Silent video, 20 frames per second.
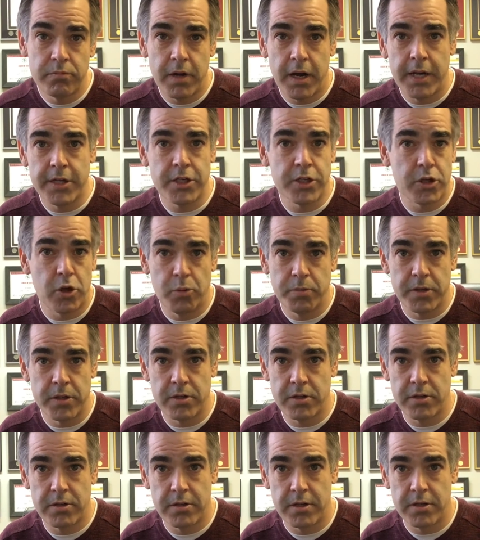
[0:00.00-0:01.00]
I just hope
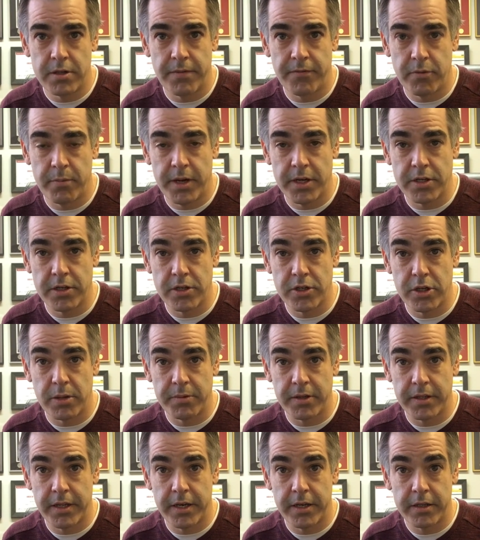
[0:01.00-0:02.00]
this, this information is
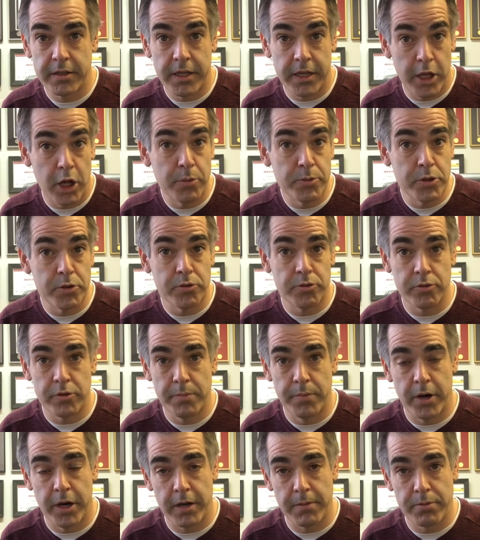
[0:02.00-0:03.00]
something that, that helps you through
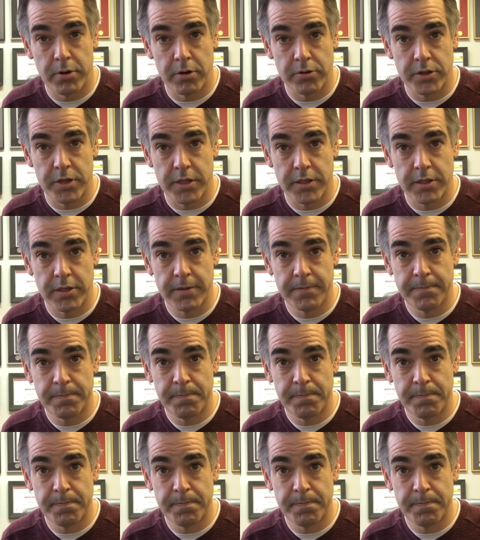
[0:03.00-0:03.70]
the buying process.